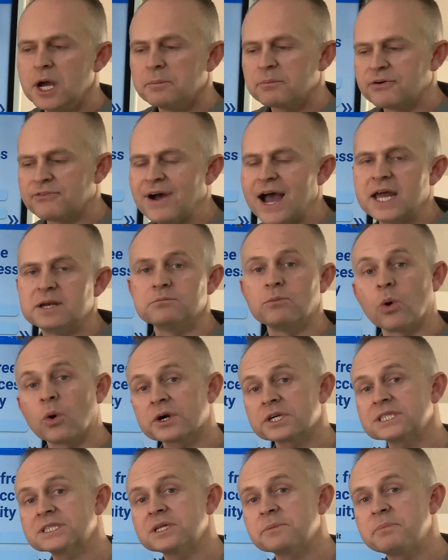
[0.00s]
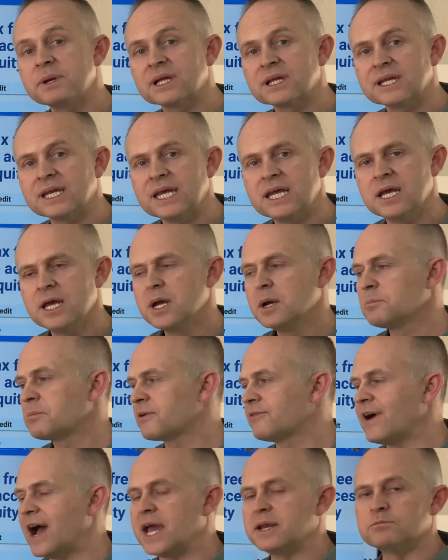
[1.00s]
provide more stability,
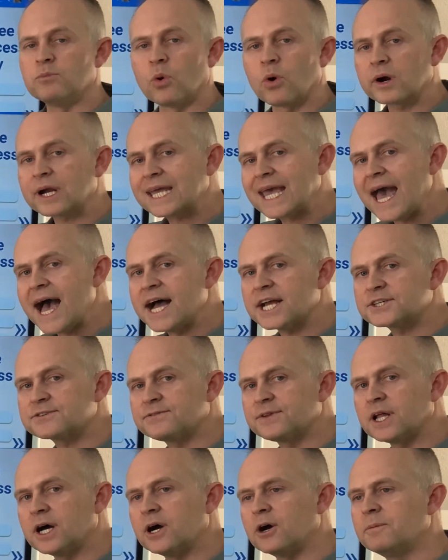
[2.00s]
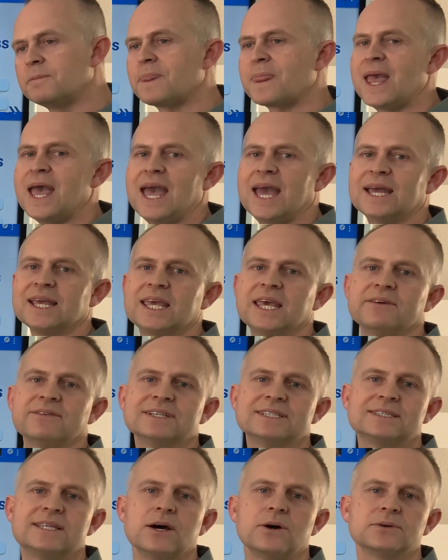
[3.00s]
provide more cash flow, and give
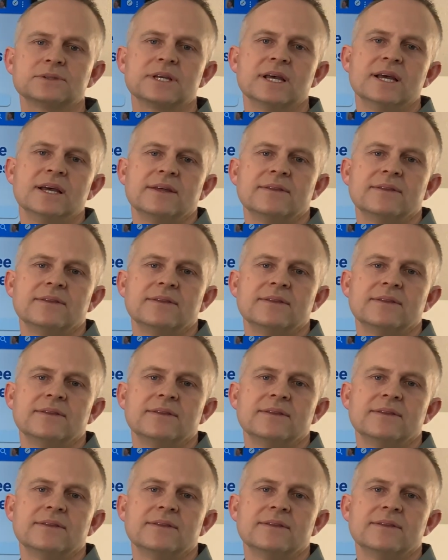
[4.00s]
us those